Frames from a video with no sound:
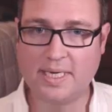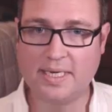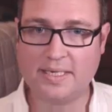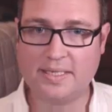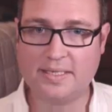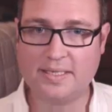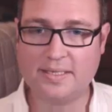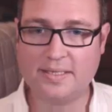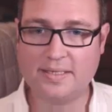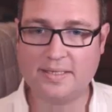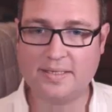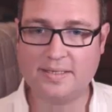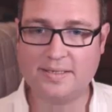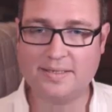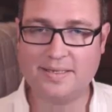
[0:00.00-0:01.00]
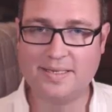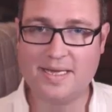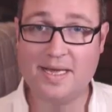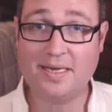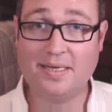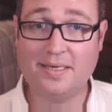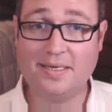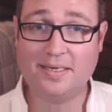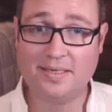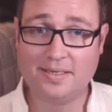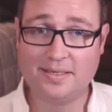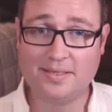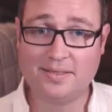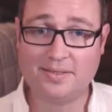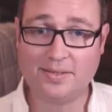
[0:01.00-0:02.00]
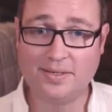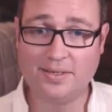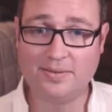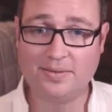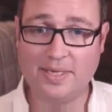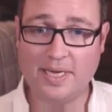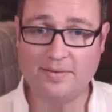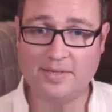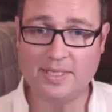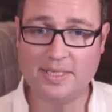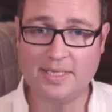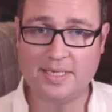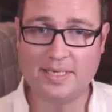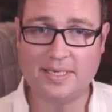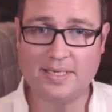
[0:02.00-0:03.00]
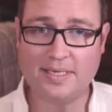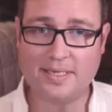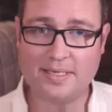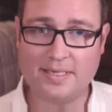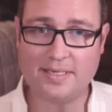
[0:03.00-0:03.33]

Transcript: All right. So there we have it.